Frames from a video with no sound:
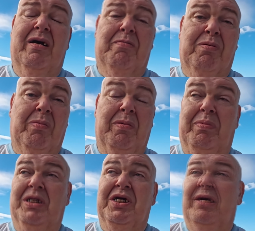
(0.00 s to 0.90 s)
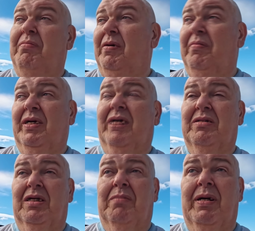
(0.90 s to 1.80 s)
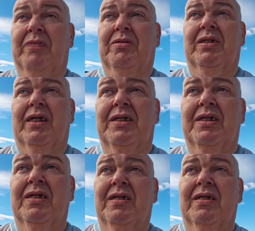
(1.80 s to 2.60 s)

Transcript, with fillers: it'll probably be cheaper if you go to a petrol station